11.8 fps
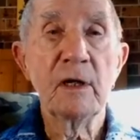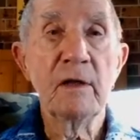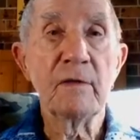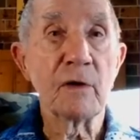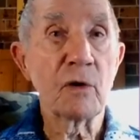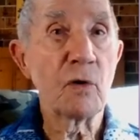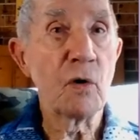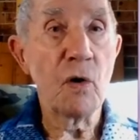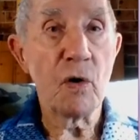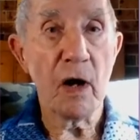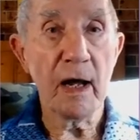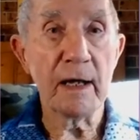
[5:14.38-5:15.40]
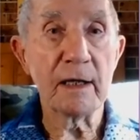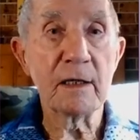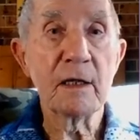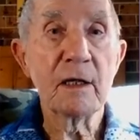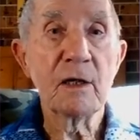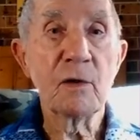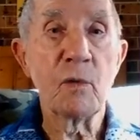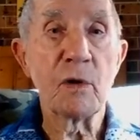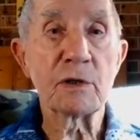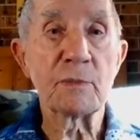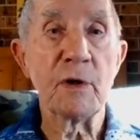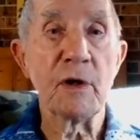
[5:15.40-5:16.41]
The chloride
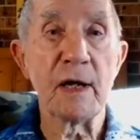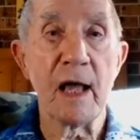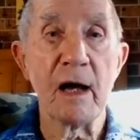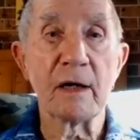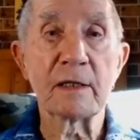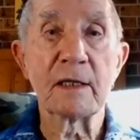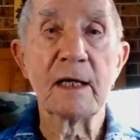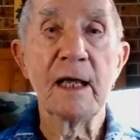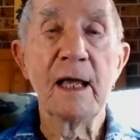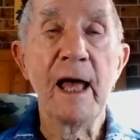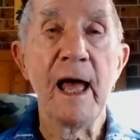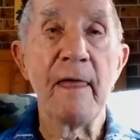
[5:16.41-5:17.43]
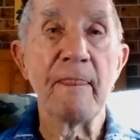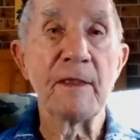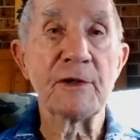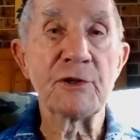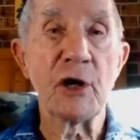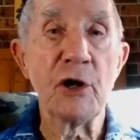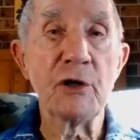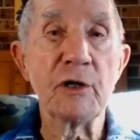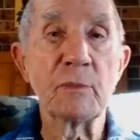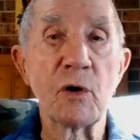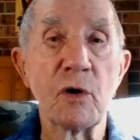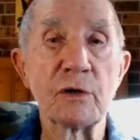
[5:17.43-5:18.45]
was burnt out, and the
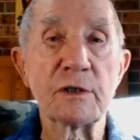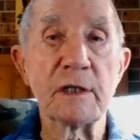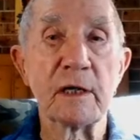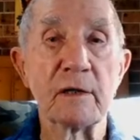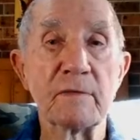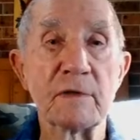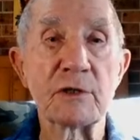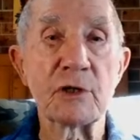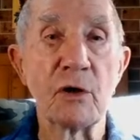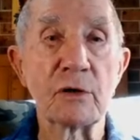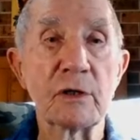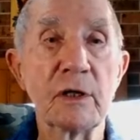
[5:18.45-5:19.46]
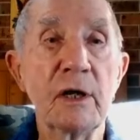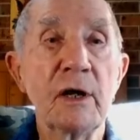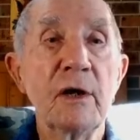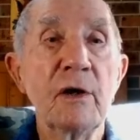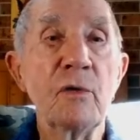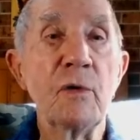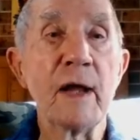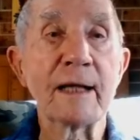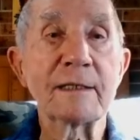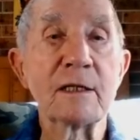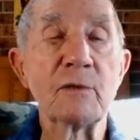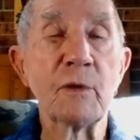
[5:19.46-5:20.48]
sodium content of the salt
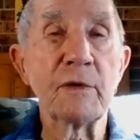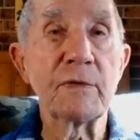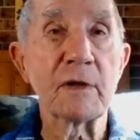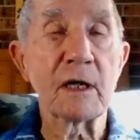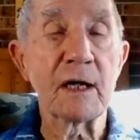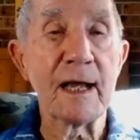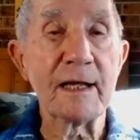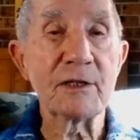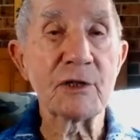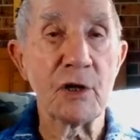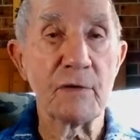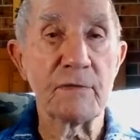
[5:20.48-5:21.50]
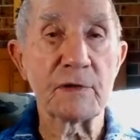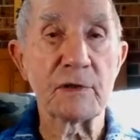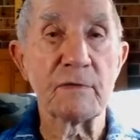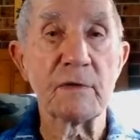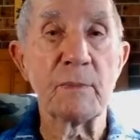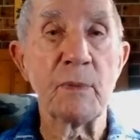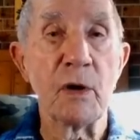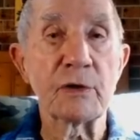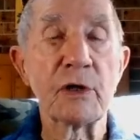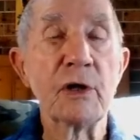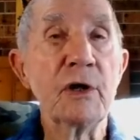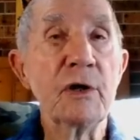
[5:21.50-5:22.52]
reacted with the clay surface of the pot
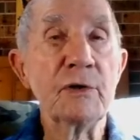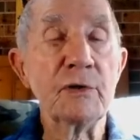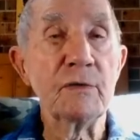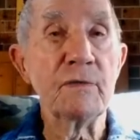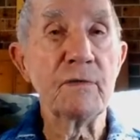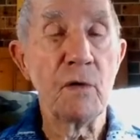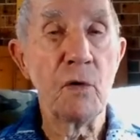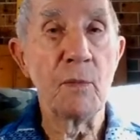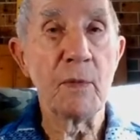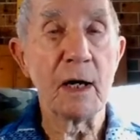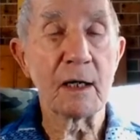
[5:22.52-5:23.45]
to form a